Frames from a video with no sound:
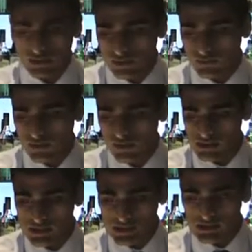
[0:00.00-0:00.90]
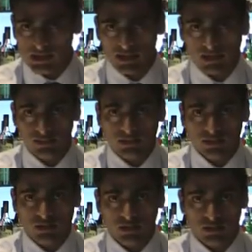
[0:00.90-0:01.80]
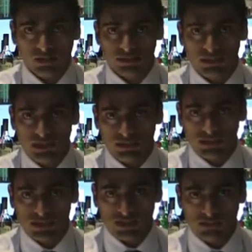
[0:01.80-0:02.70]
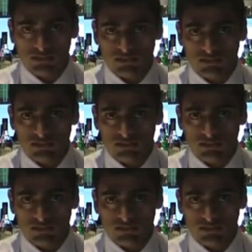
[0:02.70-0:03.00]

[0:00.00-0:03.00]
I don't know if you guys can see that. Are you able to see that one, Travis?